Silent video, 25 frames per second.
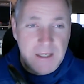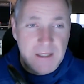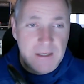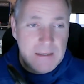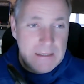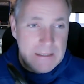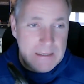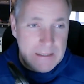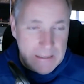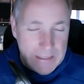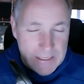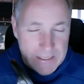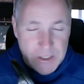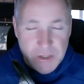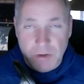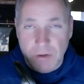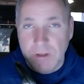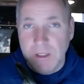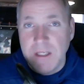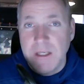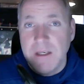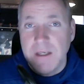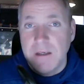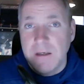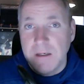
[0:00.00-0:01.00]
I can
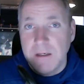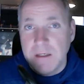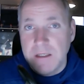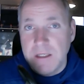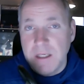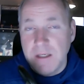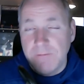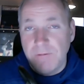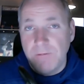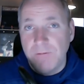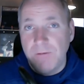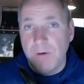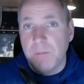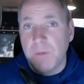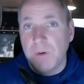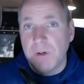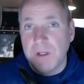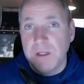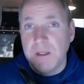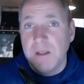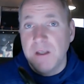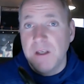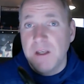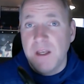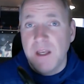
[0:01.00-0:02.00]
literally give them the
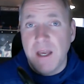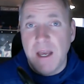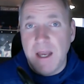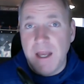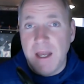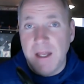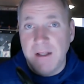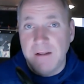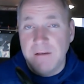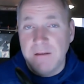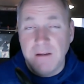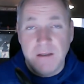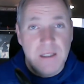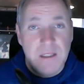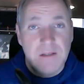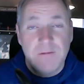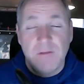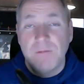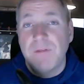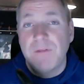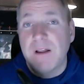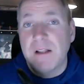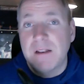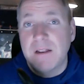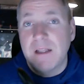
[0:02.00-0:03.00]
money and give
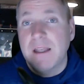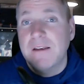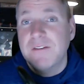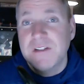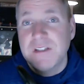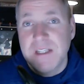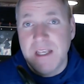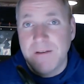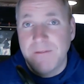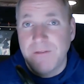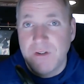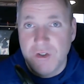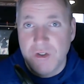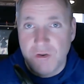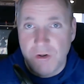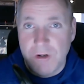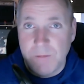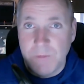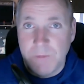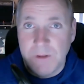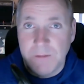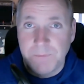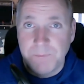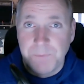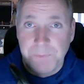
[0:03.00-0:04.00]
them that life saving
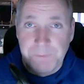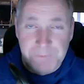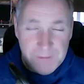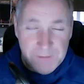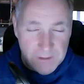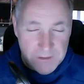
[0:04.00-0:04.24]
treatment.